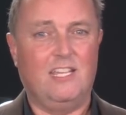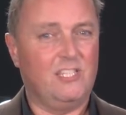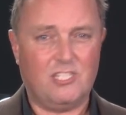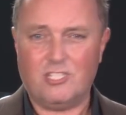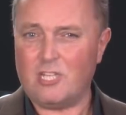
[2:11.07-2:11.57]

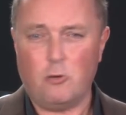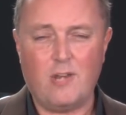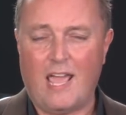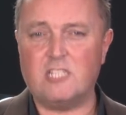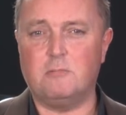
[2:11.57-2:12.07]
The
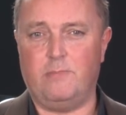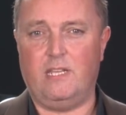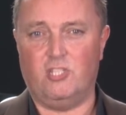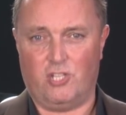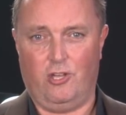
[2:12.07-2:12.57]
stone hasn't
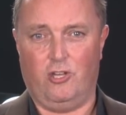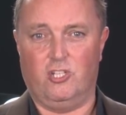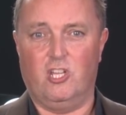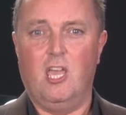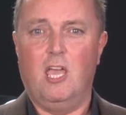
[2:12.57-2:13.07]
been
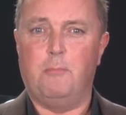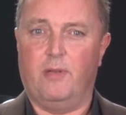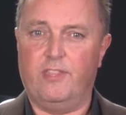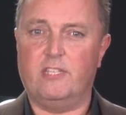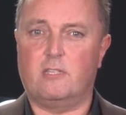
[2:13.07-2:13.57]
turned,
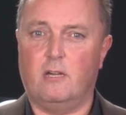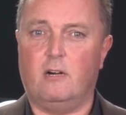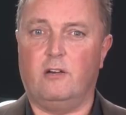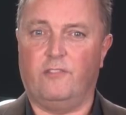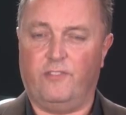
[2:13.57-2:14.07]
but this
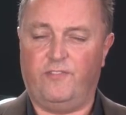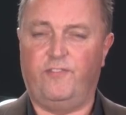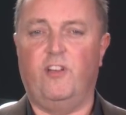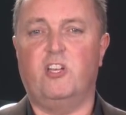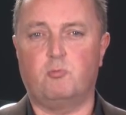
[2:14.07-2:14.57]
car, the
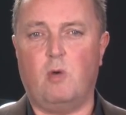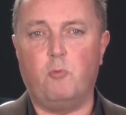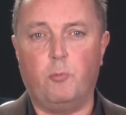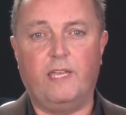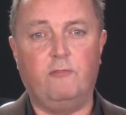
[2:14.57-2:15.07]
first one,
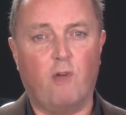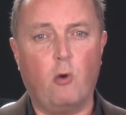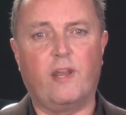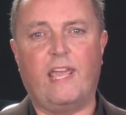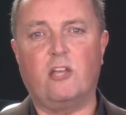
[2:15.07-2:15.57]
will be
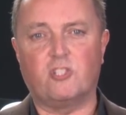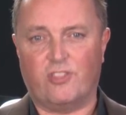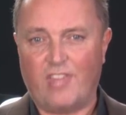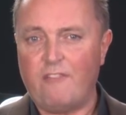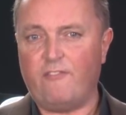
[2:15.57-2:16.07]
rolling out
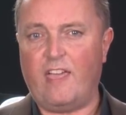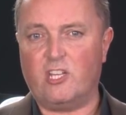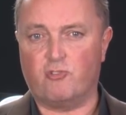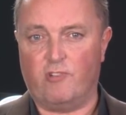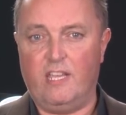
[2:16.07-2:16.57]
of that
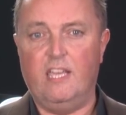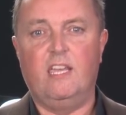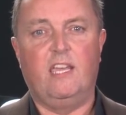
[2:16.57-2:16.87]
factory